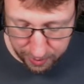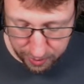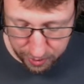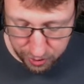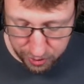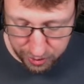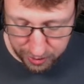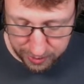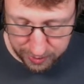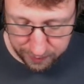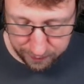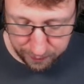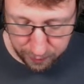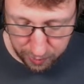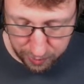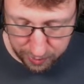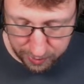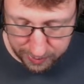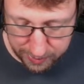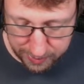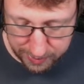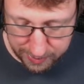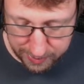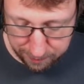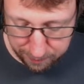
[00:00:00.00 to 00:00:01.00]
just for
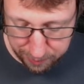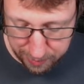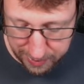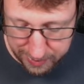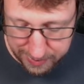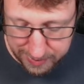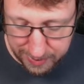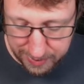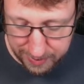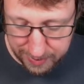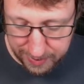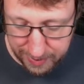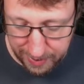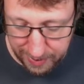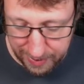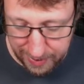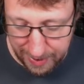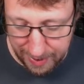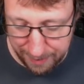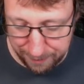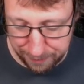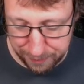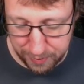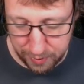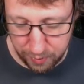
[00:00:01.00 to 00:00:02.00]
simplicity, I
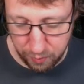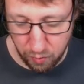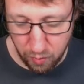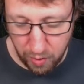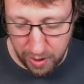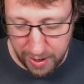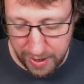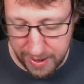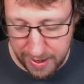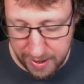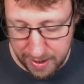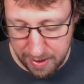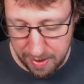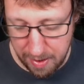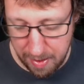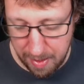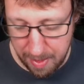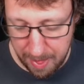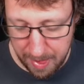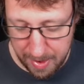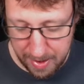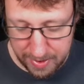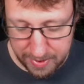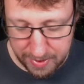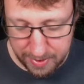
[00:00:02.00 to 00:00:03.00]
left away
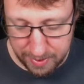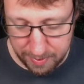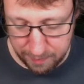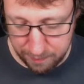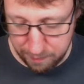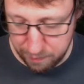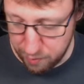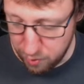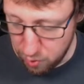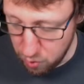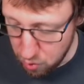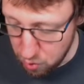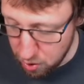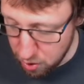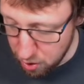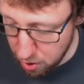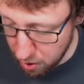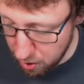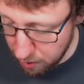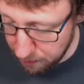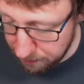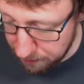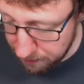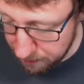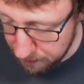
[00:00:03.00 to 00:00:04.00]
the blue curve.